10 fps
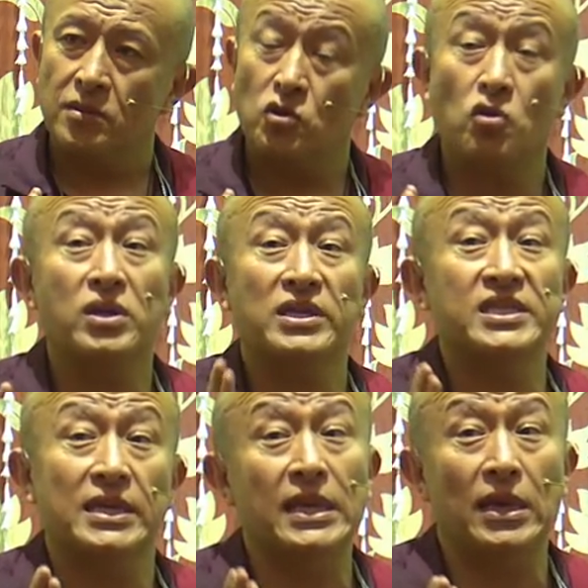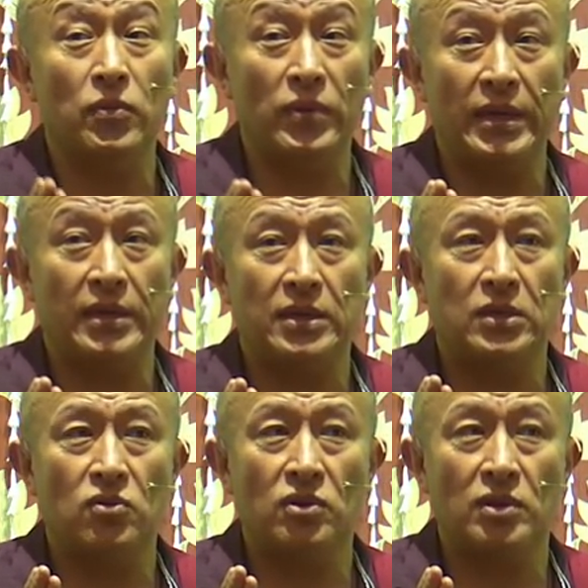Yogacharya way, you
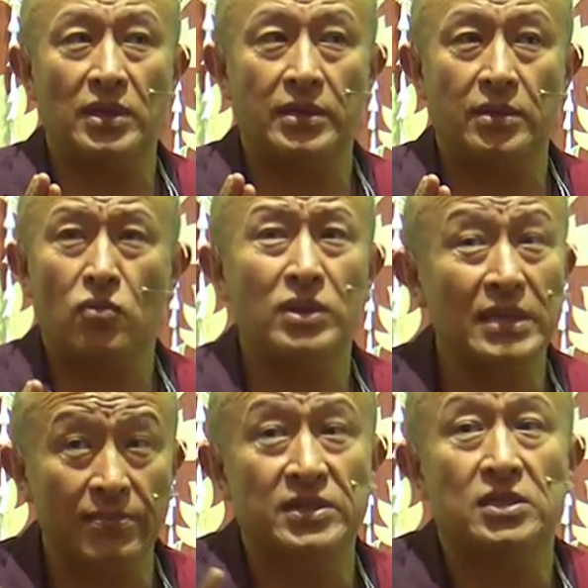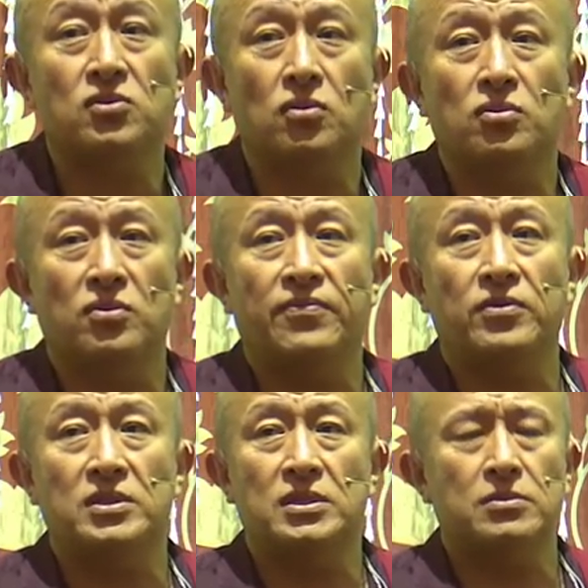know, like what I've just told you, for
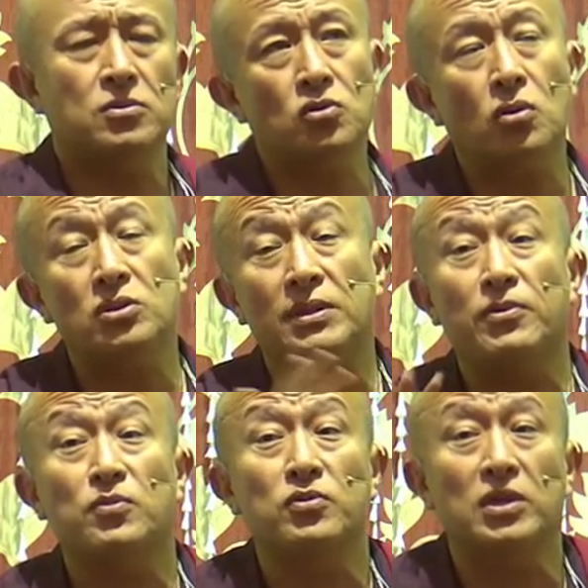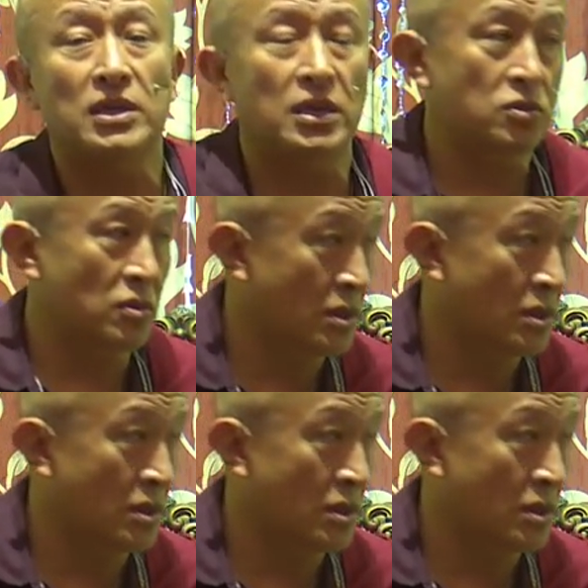instance, talks about Buddha nature